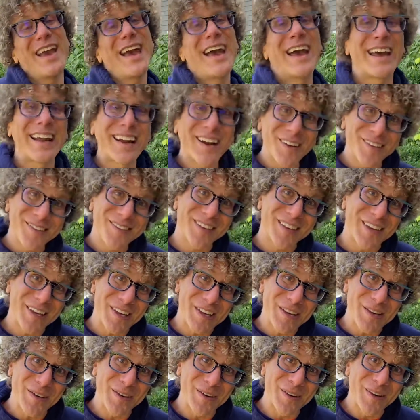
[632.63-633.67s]
and I'll see
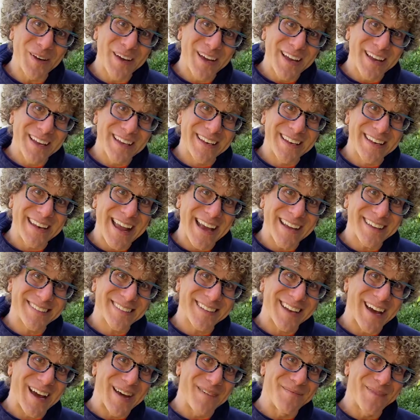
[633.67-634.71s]
you next
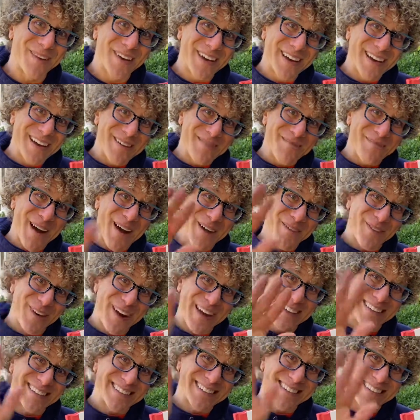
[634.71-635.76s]
time. Bye, friends.